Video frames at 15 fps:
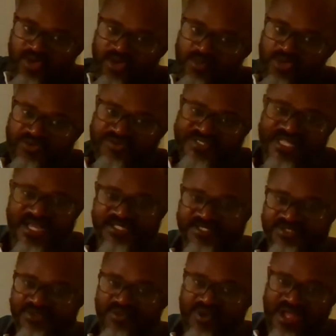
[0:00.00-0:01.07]
on both
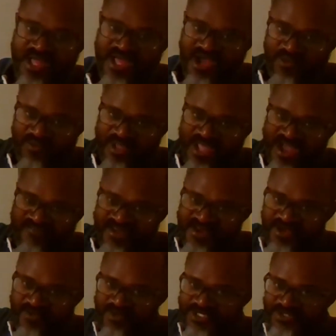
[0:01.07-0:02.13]
sides. So we have an
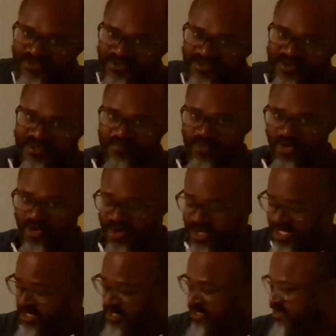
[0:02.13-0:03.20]
equation on the board.
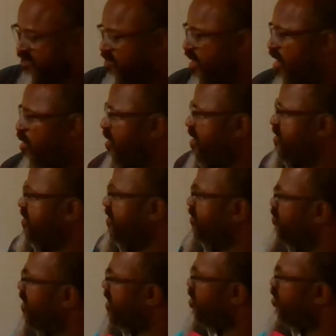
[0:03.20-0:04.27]
So what
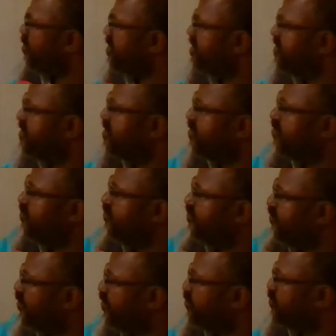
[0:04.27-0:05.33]
I already did
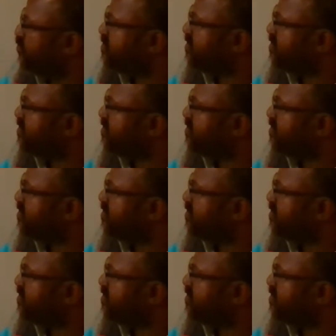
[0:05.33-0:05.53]
for you,